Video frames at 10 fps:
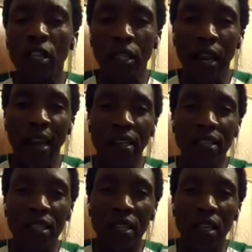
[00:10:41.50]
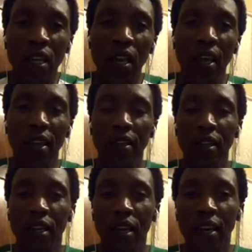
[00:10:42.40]
trials. And
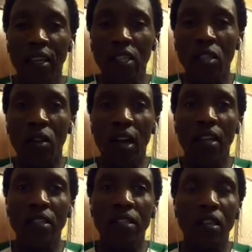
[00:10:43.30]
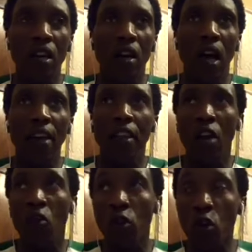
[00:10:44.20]
at those trials, I
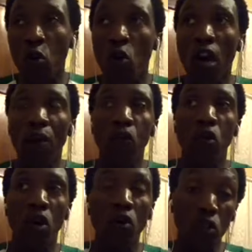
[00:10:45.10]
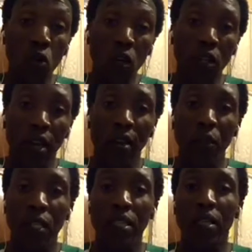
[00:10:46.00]
got a call up to go soccer trials,
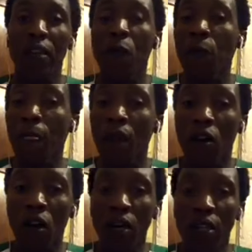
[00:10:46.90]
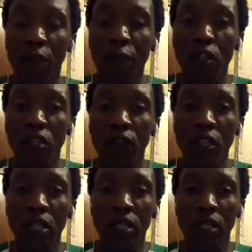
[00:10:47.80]
basically, at the first
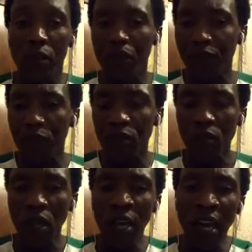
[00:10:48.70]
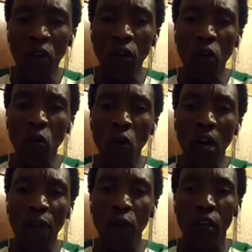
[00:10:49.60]
division team. And I got a call
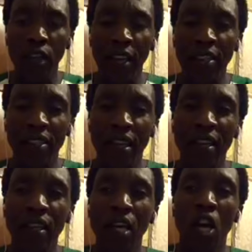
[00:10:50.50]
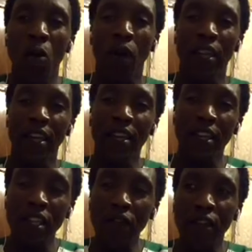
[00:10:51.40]
up for the next day. But then
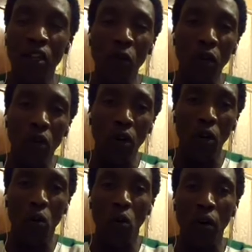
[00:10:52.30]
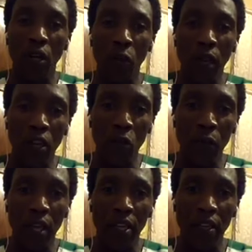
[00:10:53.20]
that evening, we got a call that we had to
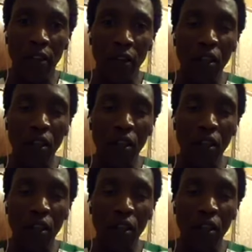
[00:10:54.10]
be at a